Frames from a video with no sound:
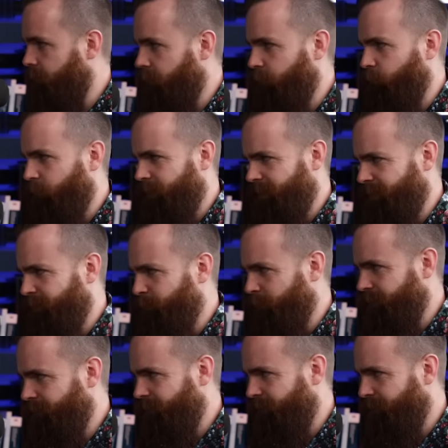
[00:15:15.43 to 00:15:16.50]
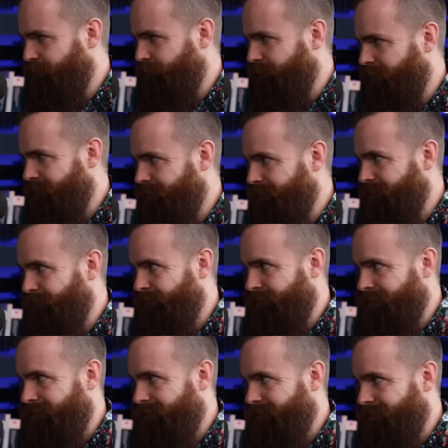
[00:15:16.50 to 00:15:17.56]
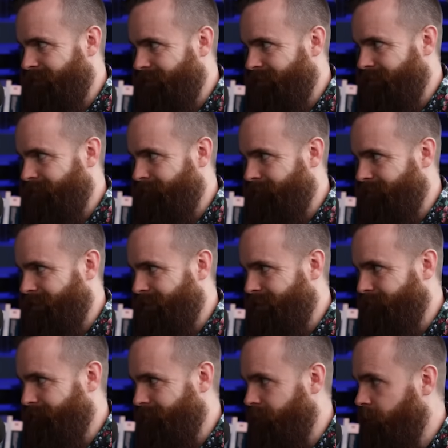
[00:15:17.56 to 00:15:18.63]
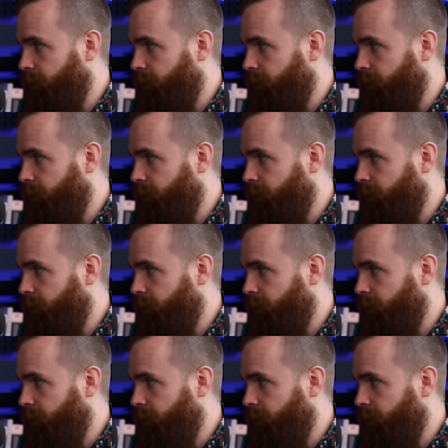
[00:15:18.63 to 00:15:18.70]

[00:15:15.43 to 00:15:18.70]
Huh, what is this one? covid Test.